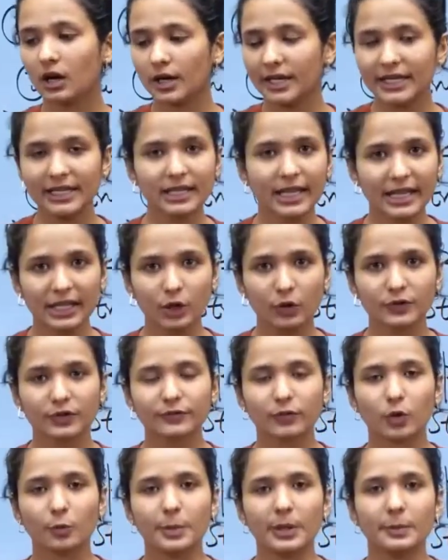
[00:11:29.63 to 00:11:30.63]
in any of the
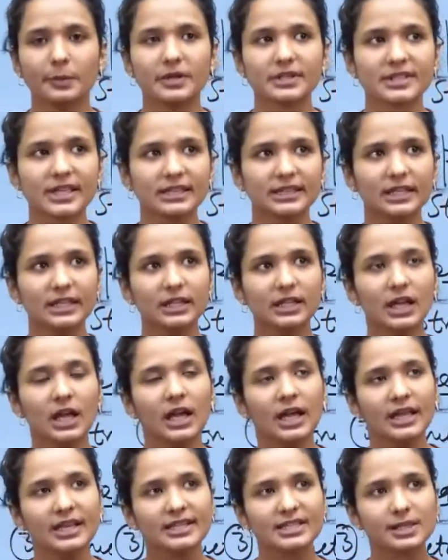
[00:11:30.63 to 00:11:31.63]
4 papers, I think
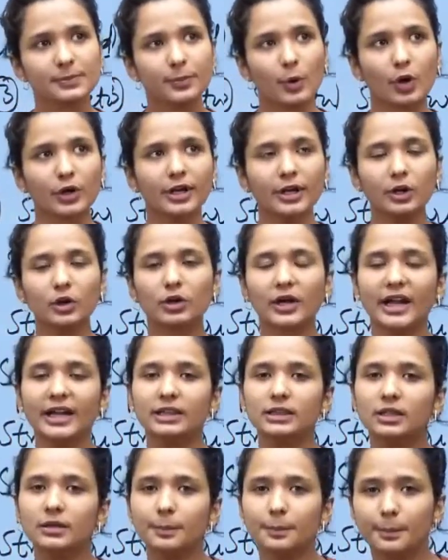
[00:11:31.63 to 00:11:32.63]
it's important to
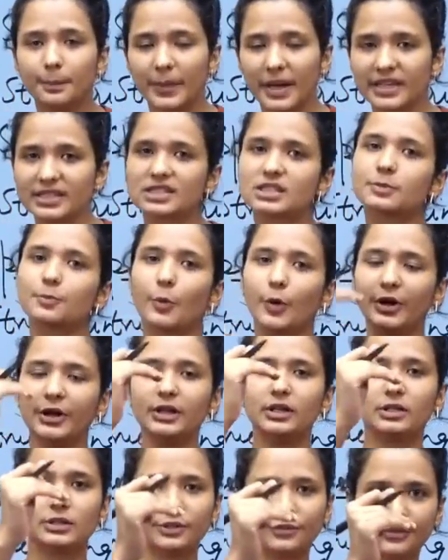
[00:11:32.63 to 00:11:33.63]
write the best
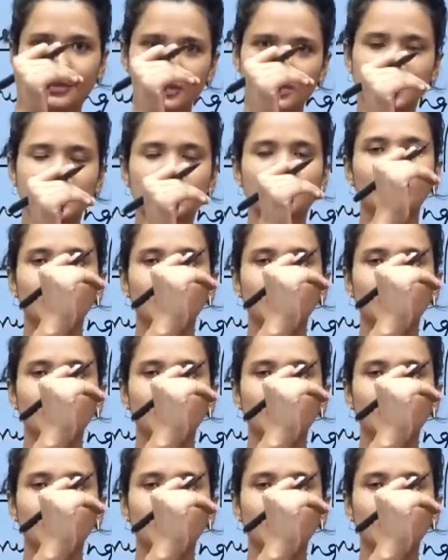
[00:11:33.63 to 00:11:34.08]
point the first,